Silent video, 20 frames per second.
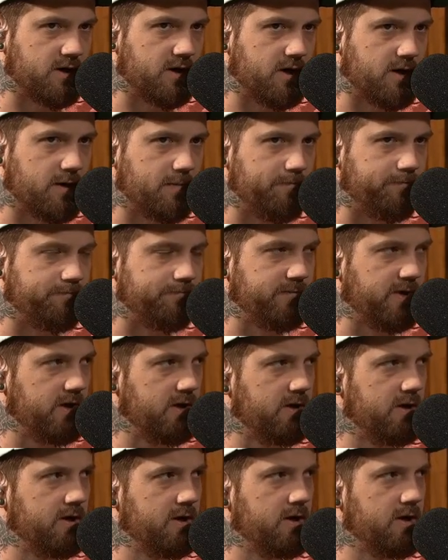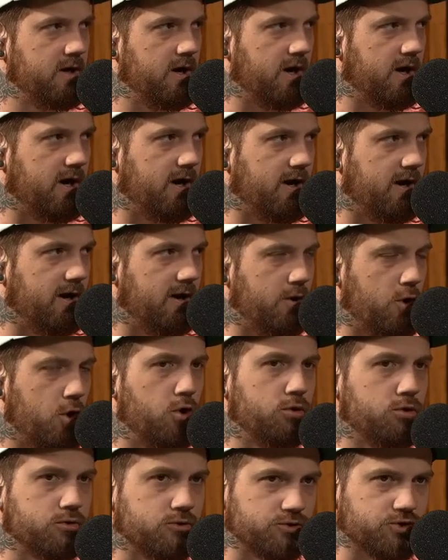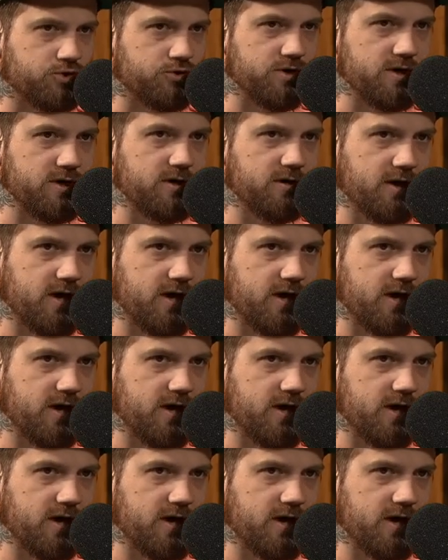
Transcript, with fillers: Um, uh, Ogletree.